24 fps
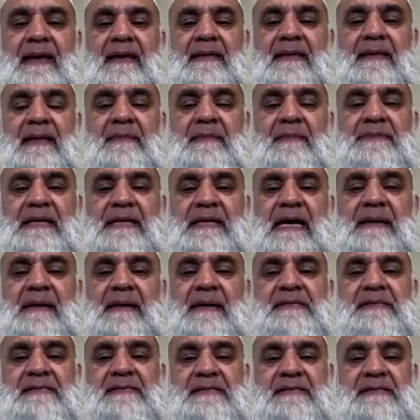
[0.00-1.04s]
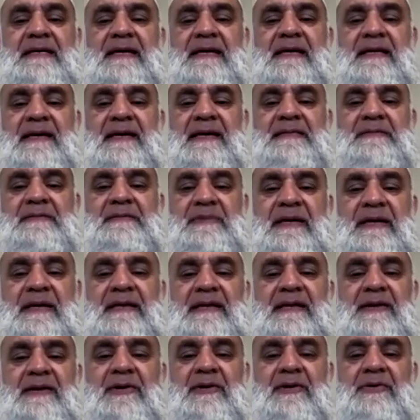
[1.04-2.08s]
then perhaps the struggle has been,
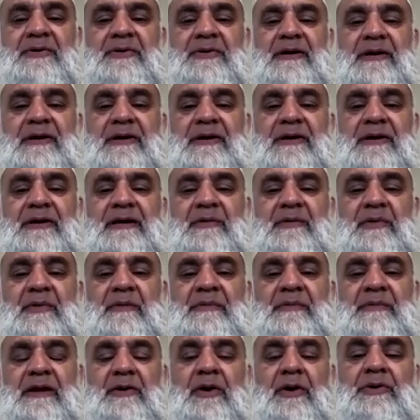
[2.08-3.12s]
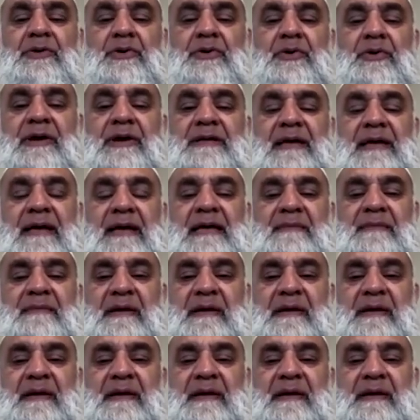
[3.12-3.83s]
you know, will be an ongoing dynamic